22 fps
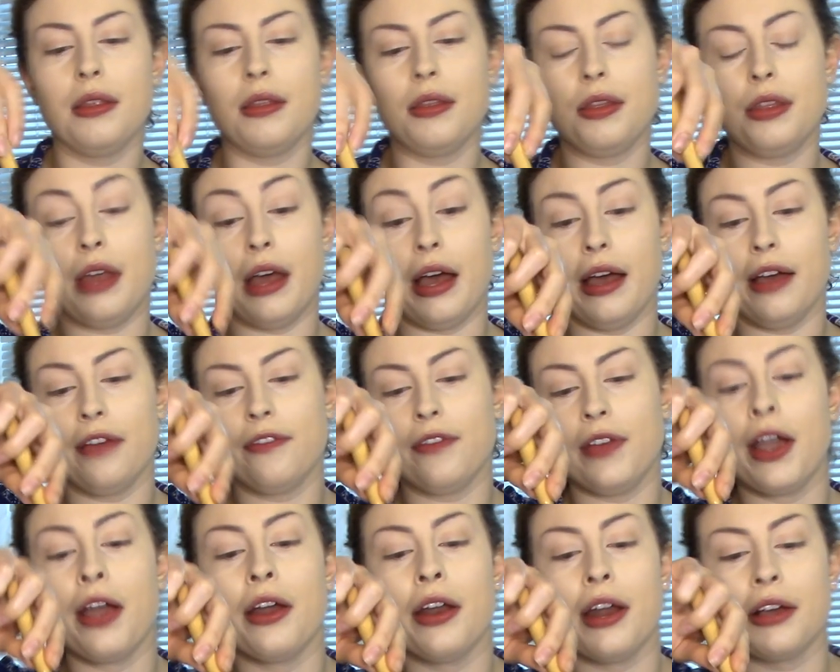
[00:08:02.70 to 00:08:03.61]
that I
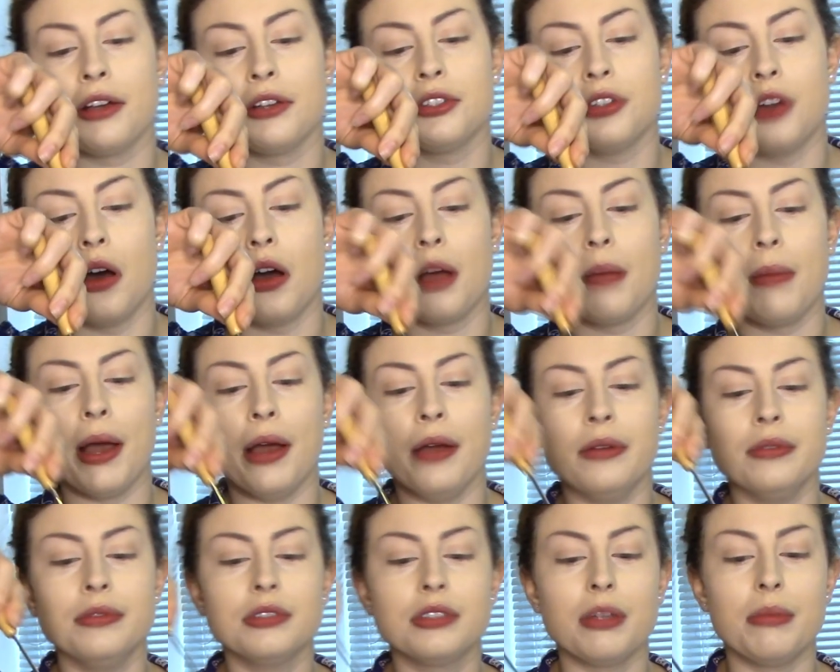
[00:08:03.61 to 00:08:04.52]
figured I could talk
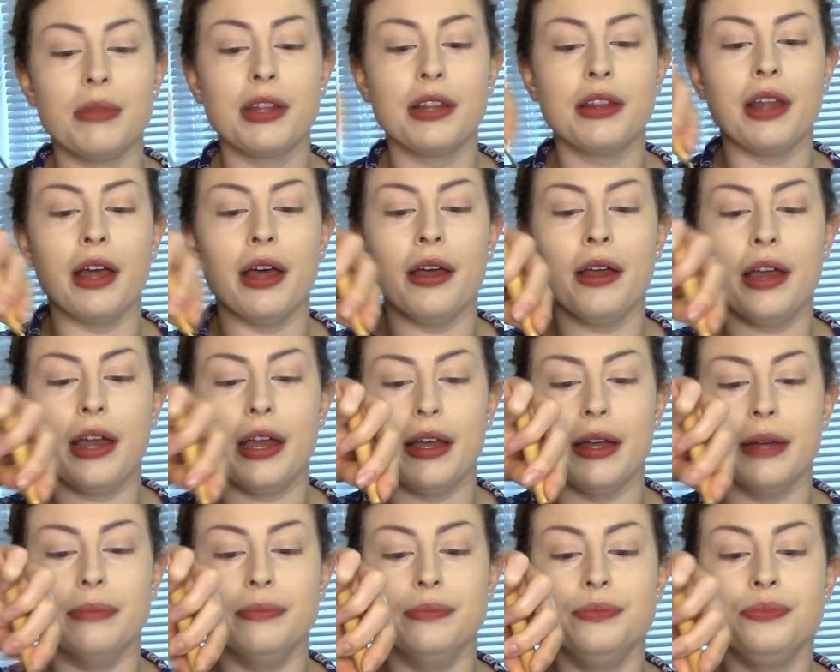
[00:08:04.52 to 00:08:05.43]
about, something that
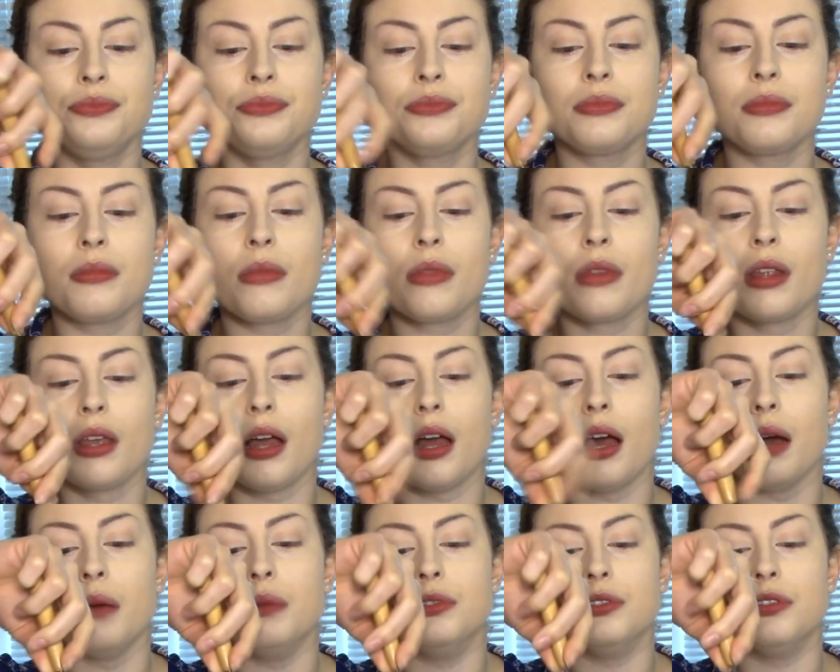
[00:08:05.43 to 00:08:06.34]

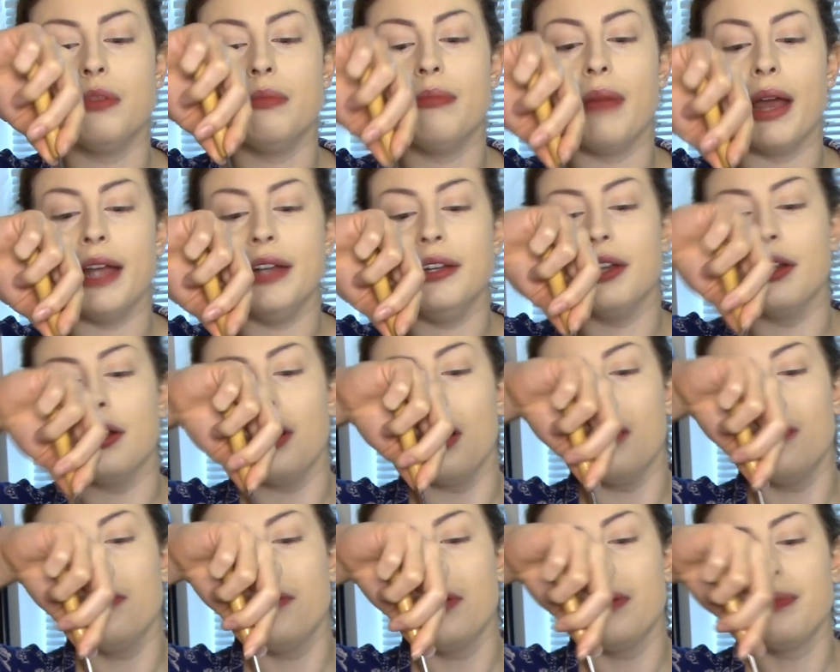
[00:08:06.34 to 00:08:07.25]
I was reminded
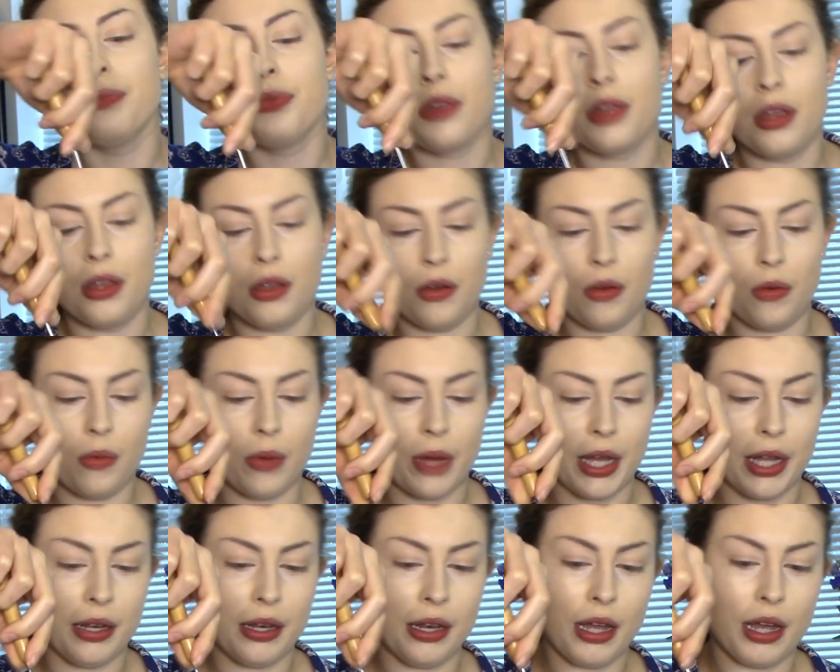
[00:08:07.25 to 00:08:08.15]
of
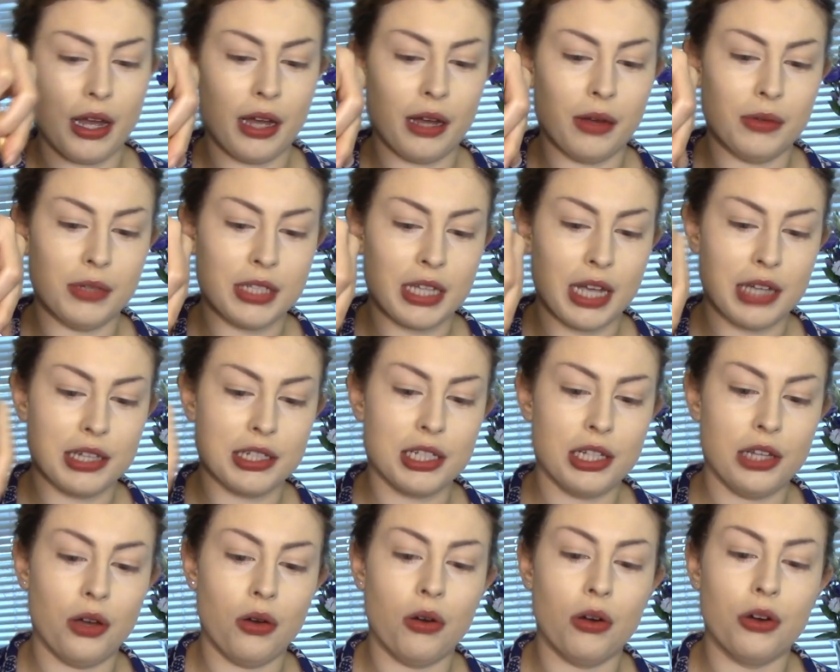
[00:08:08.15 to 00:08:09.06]
when I was
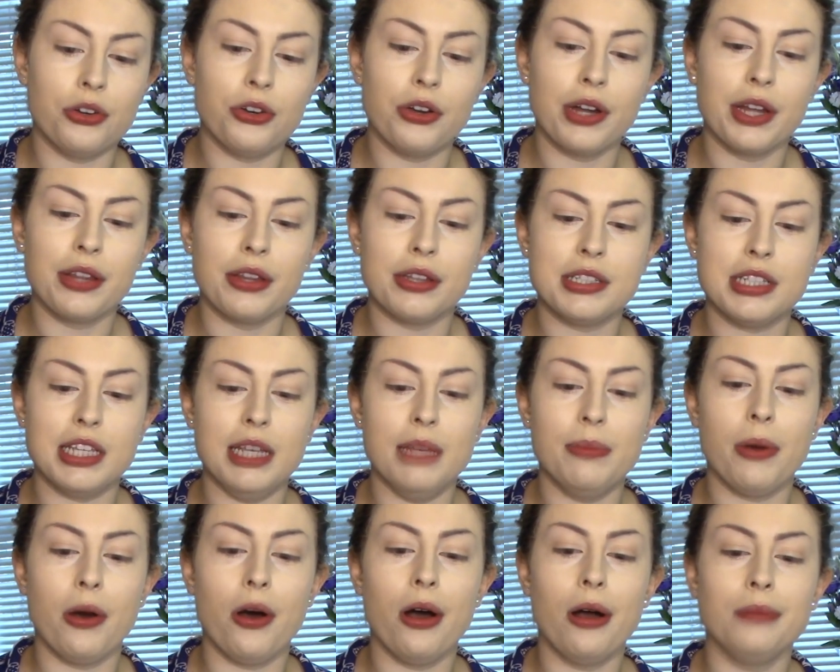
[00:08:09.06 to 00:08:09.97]
actually ordering the
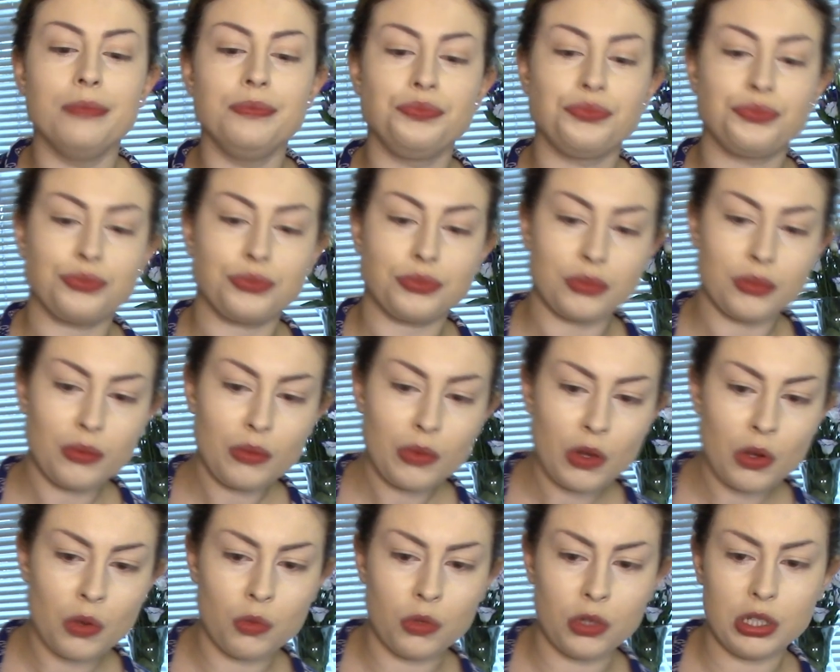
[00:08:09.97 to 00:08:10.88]
teapot,
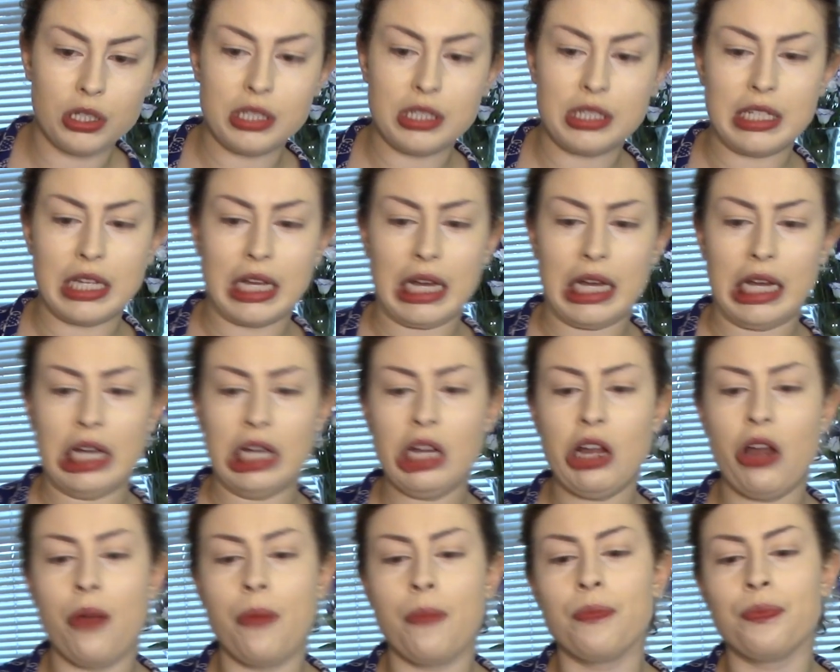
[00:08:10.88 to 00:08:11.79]
was
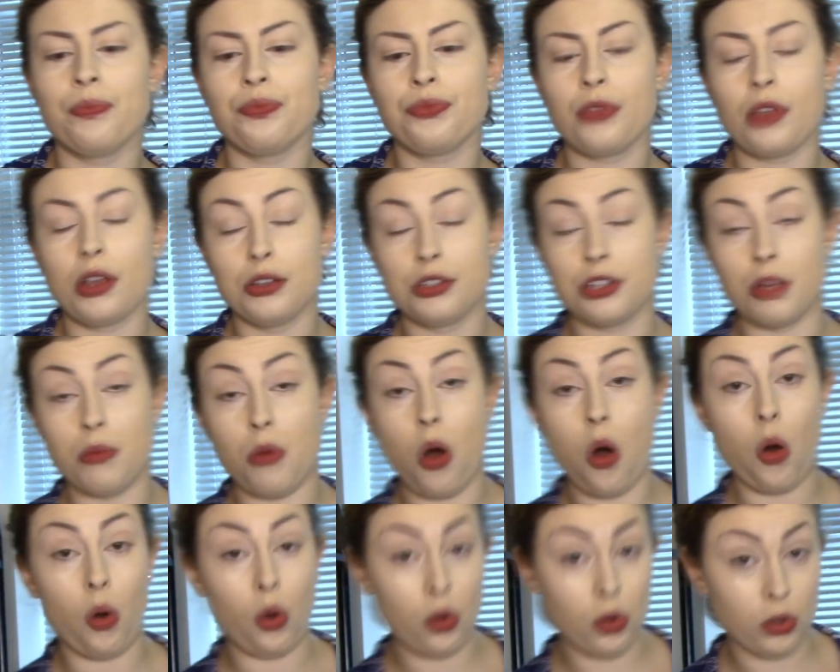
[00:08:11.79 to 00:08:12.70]
some
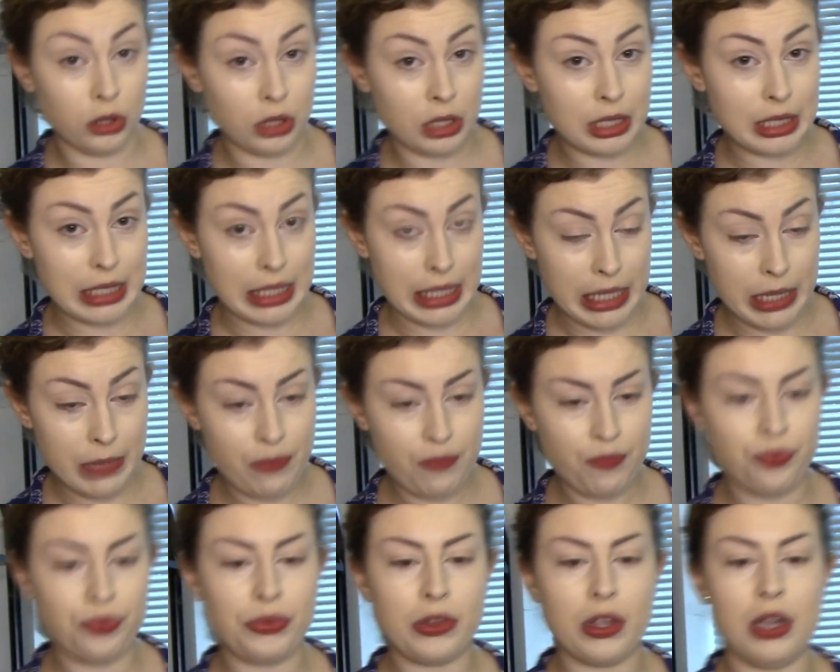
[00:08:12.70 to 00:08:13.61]
old tea.
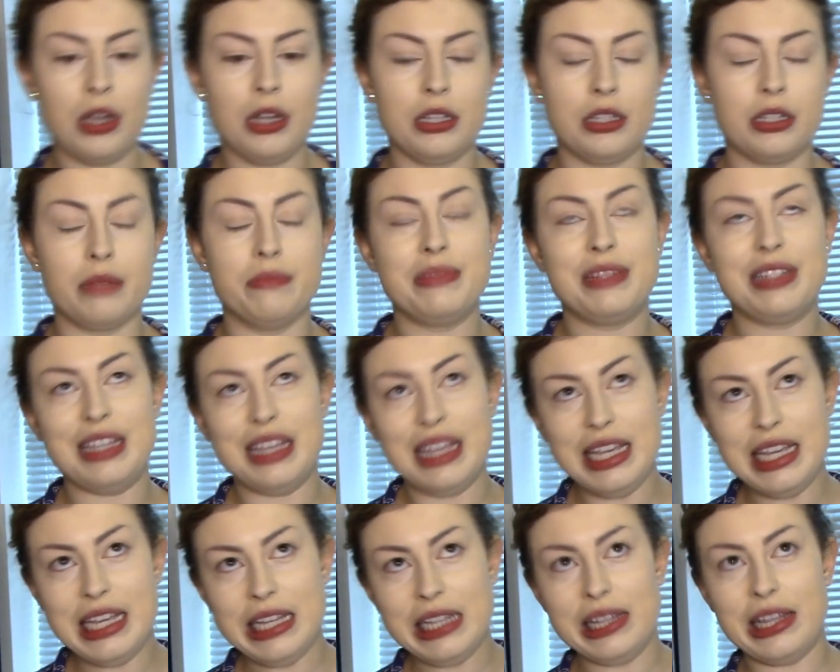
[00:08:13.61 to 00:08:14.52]
Some
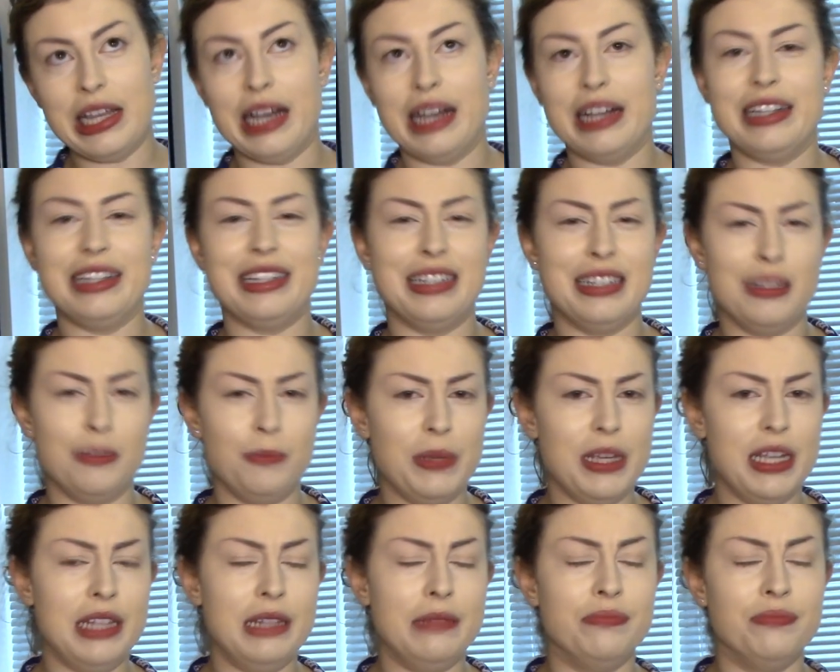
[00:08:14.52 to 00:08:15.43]
tea that has
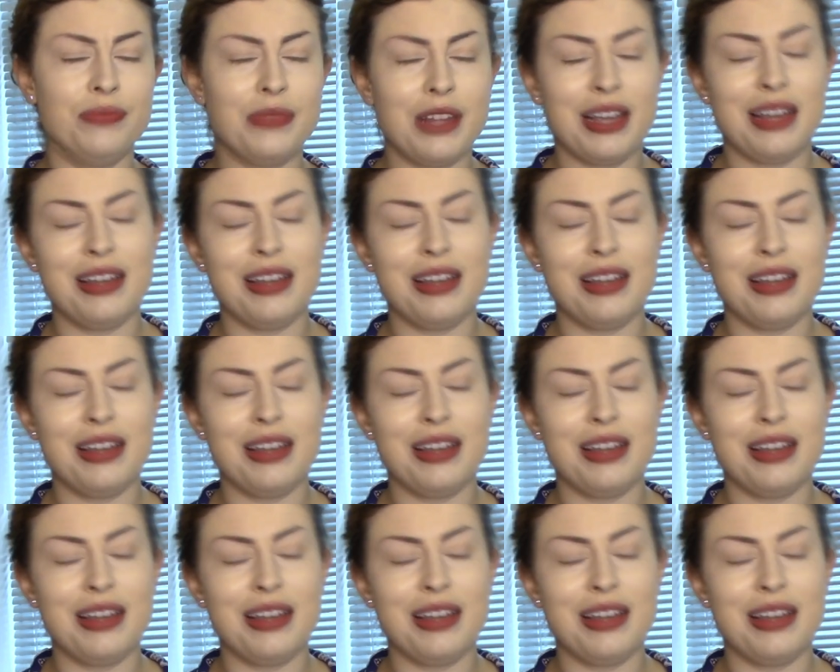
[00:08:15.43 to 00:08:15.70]
been